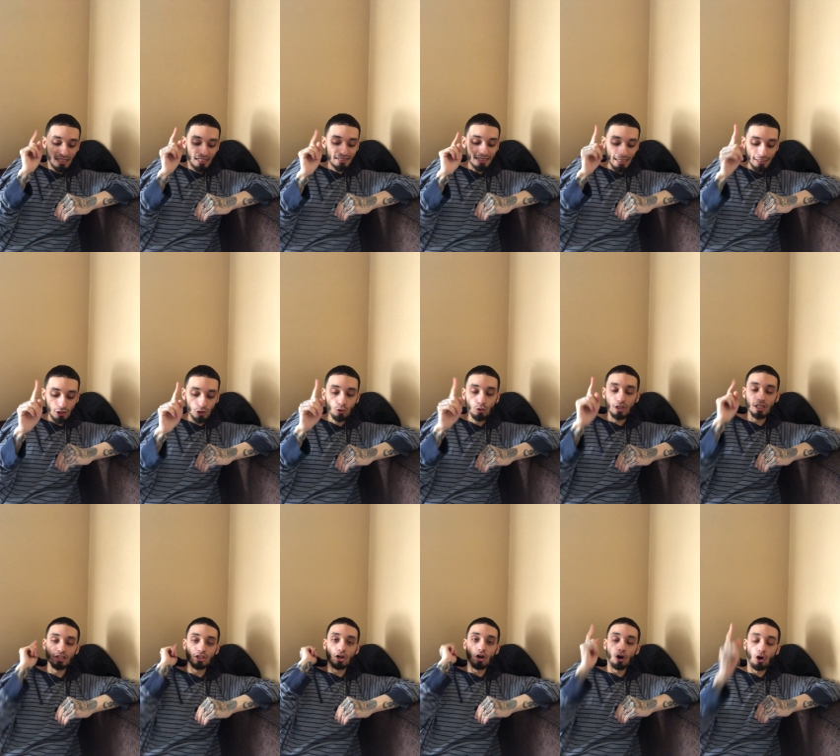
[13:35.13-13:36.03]
that you
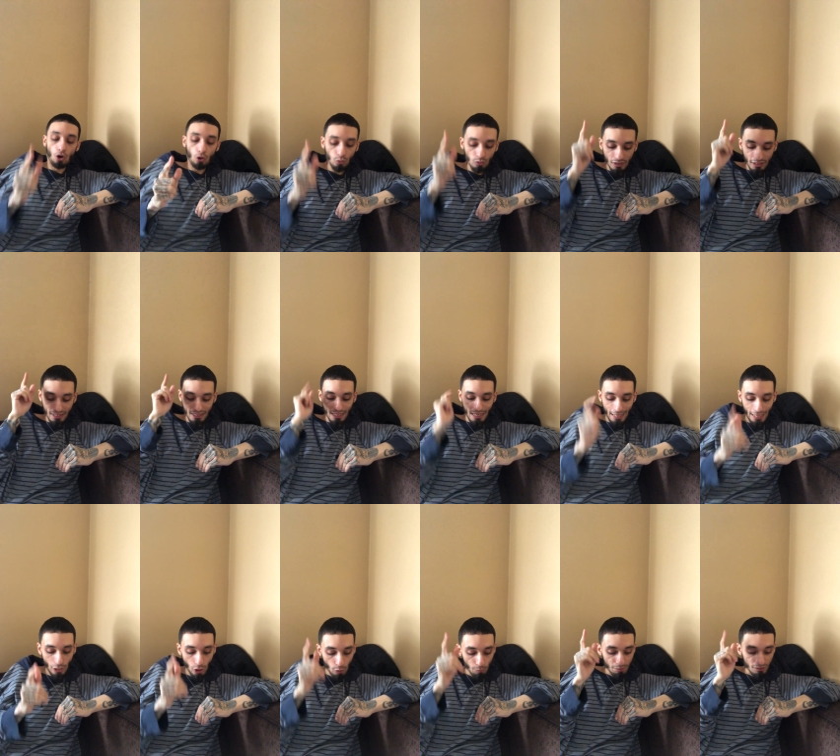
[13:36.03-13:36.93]
can only
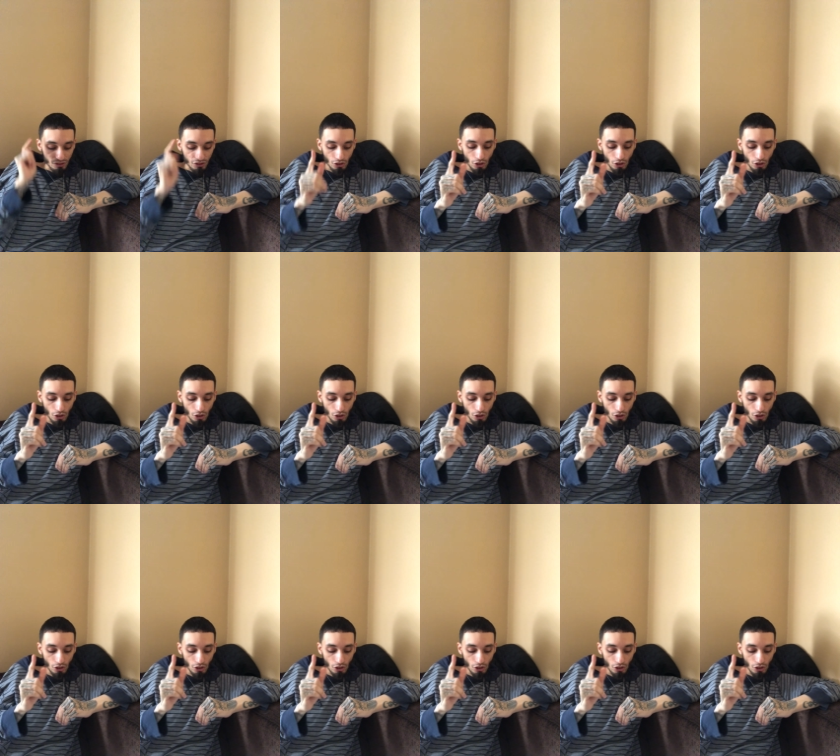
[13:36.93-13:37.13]
help